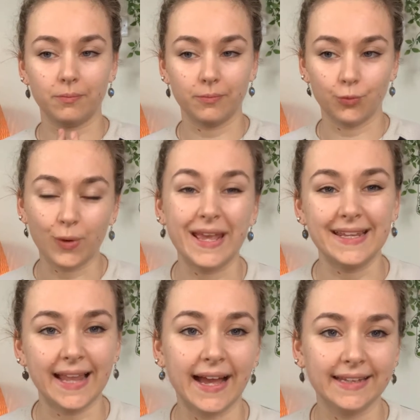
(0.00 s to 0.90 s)

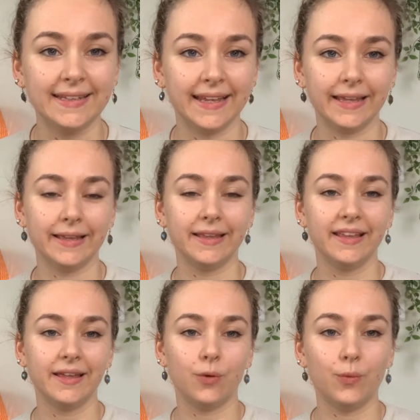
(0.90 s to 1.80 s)
reigniting
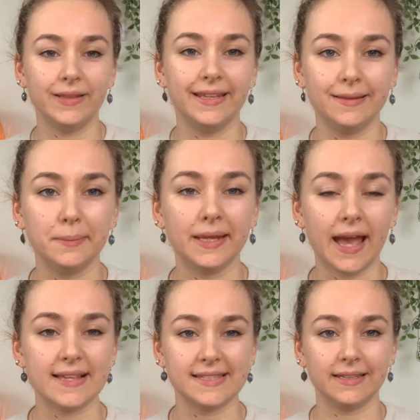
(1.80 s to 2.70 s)
within me,
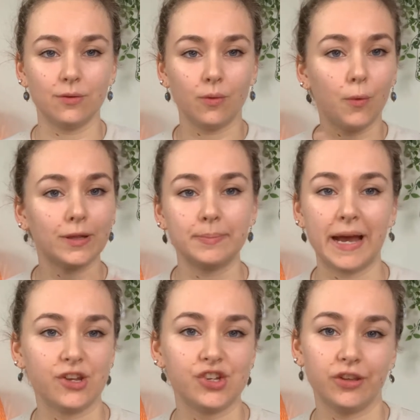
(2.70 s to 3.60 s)
as in what
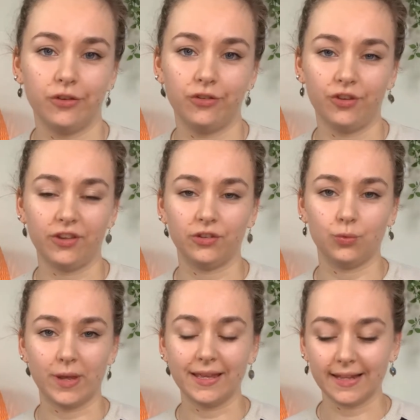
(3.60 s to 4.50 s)
passions is it
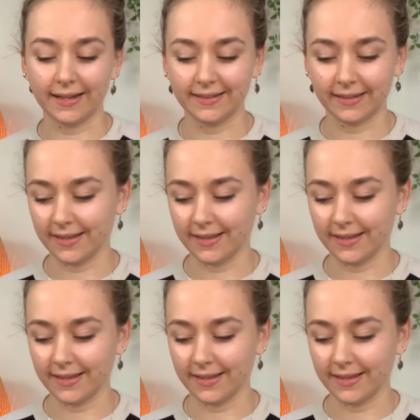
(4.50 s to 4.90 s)
reigniting.